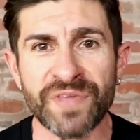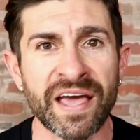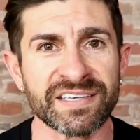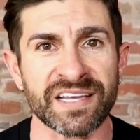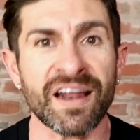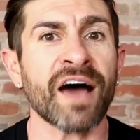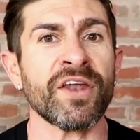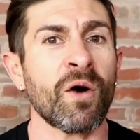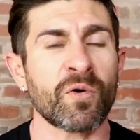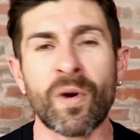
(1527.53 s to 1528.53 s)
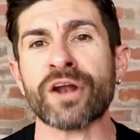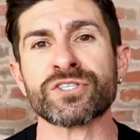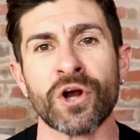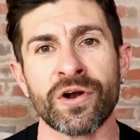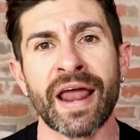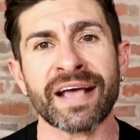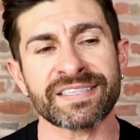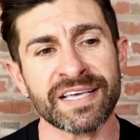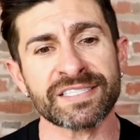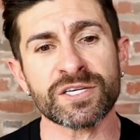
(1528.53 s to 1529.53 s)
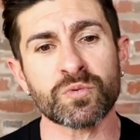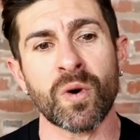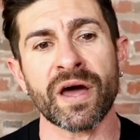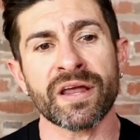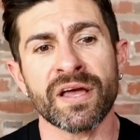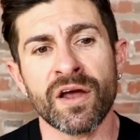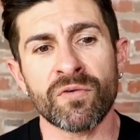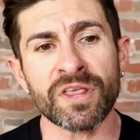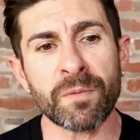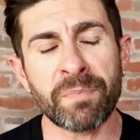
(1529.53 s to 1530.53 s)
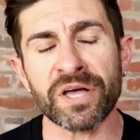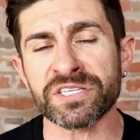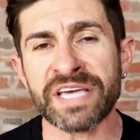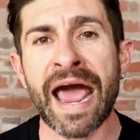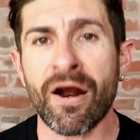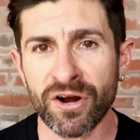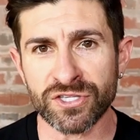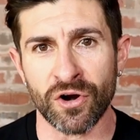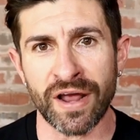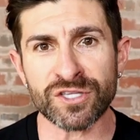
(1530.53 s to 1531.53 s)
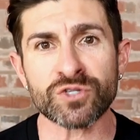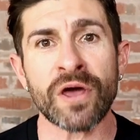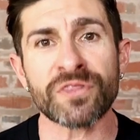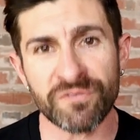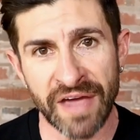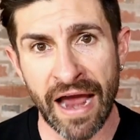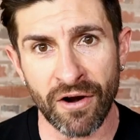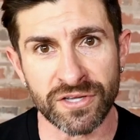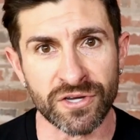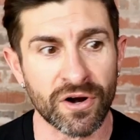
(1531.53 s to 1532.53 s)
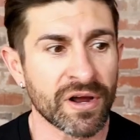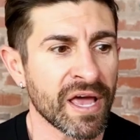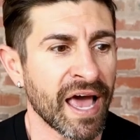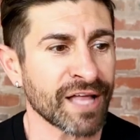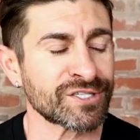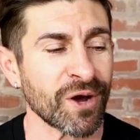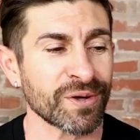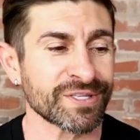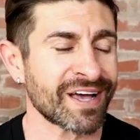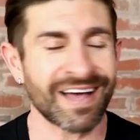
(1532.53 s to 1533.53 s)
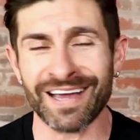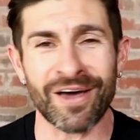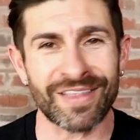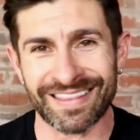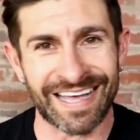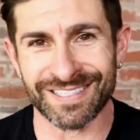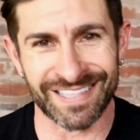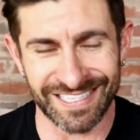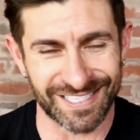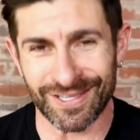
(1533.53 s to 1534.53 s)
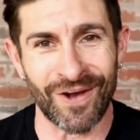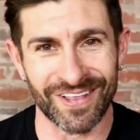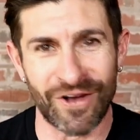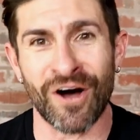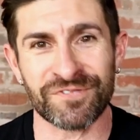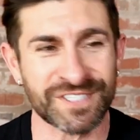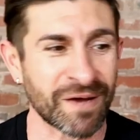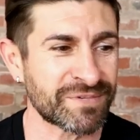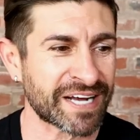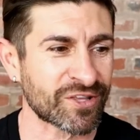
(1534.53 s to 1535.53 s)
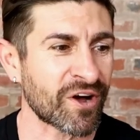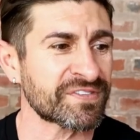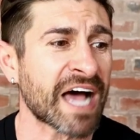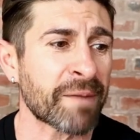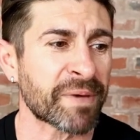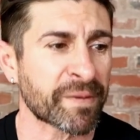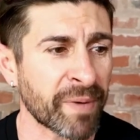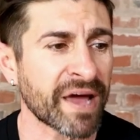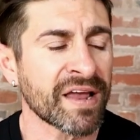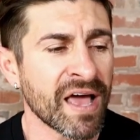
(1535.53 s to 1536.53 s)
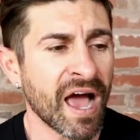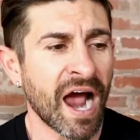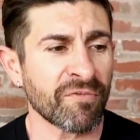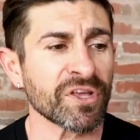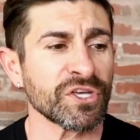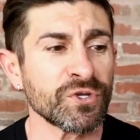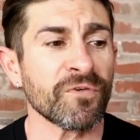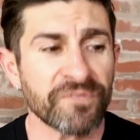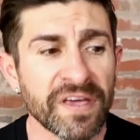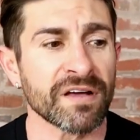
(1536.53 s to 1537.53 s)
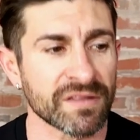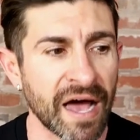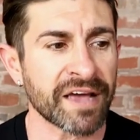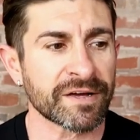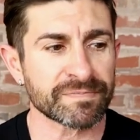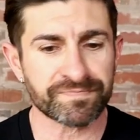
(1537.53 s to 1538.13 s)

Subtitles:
things and not knowing where to turn next. This is what really builds character and strength of character. And so I know that this is totally off subject and off topic, but I really do feel like